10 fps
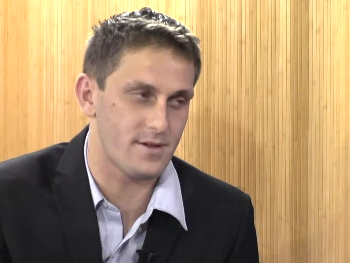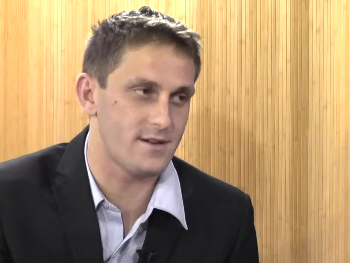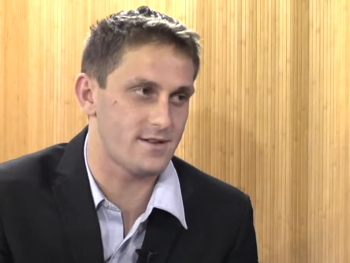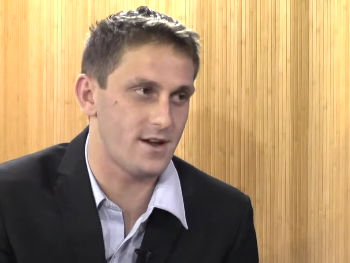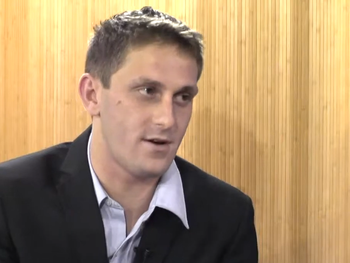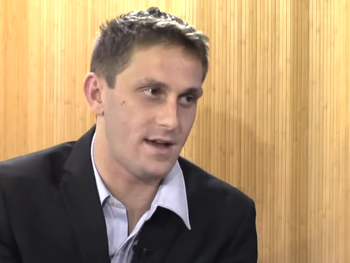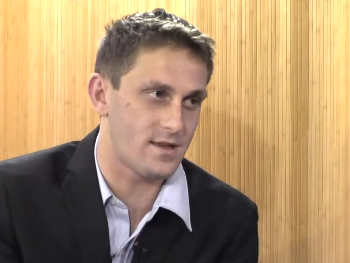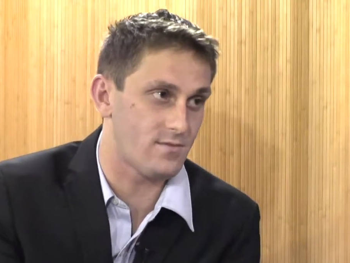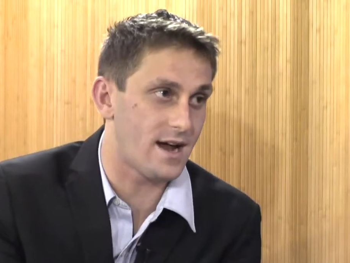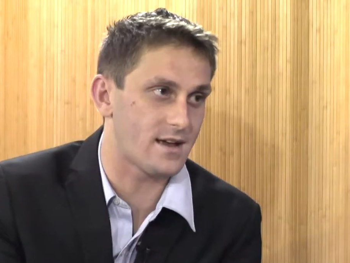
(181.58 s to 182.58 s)
years ago at
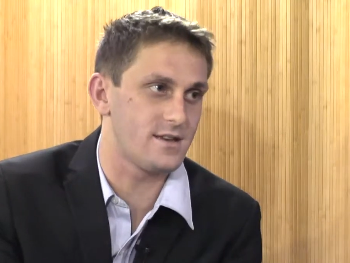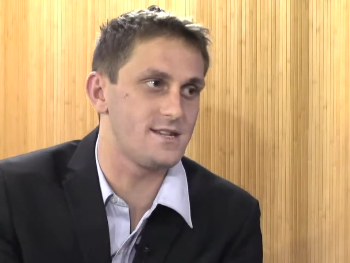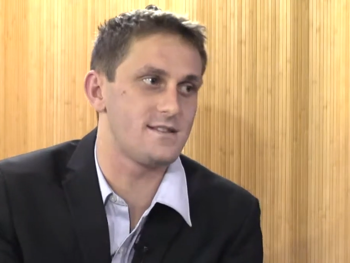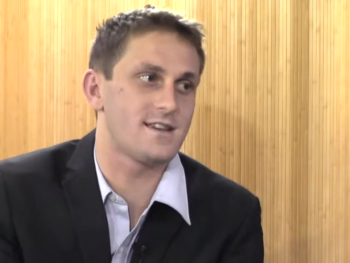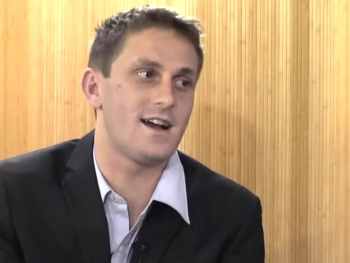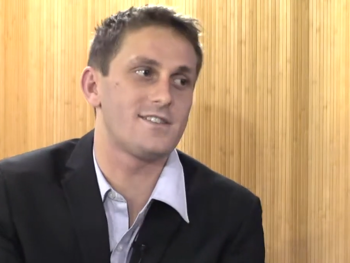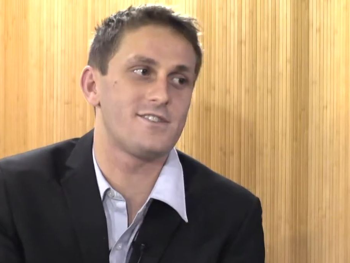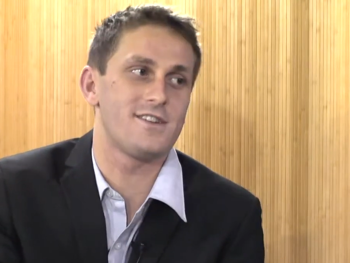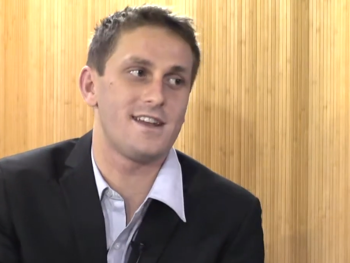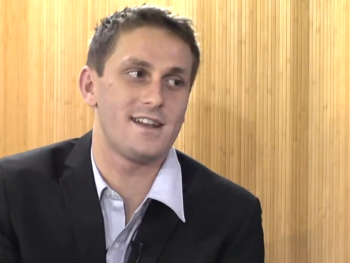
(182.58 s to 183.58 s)
the Rock Legions
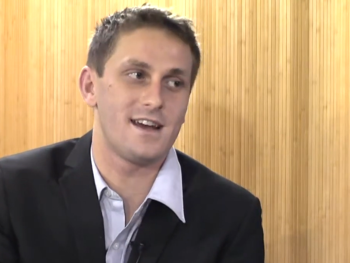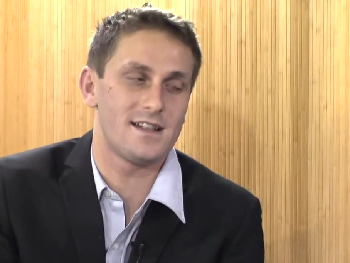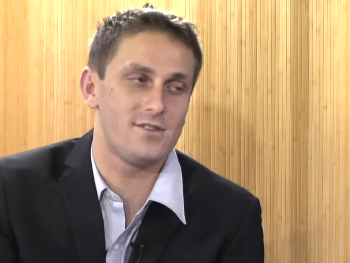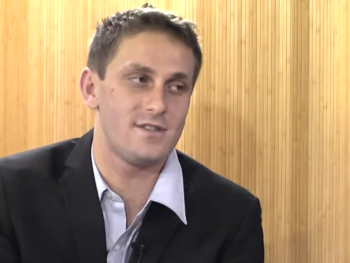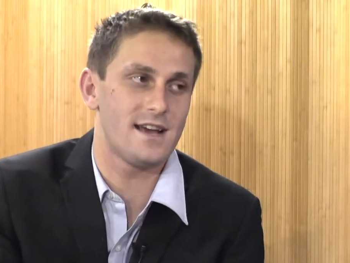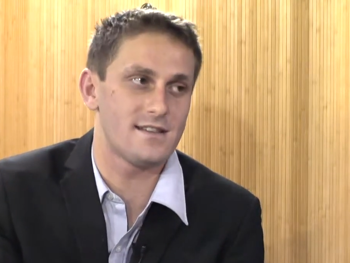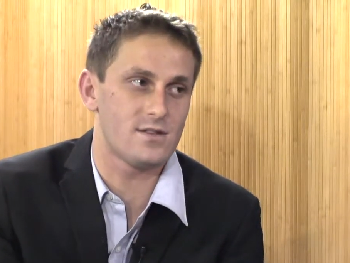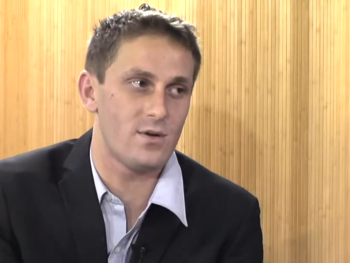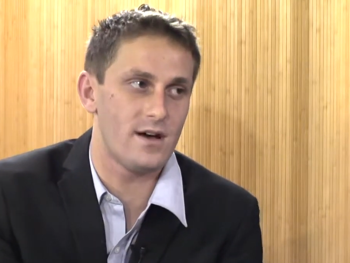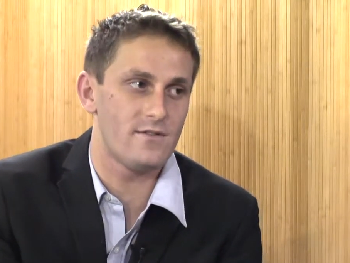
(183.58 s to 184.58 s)
concert in
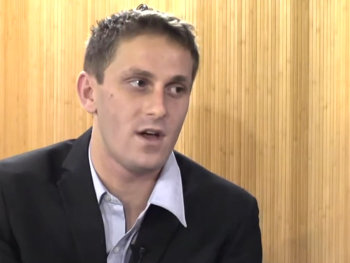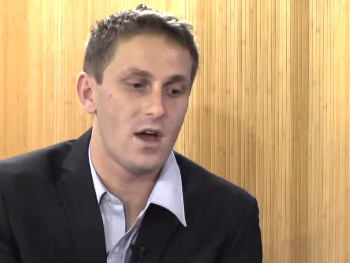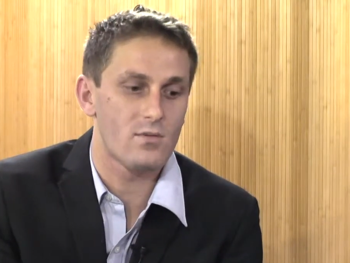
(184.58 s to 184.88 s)
2012,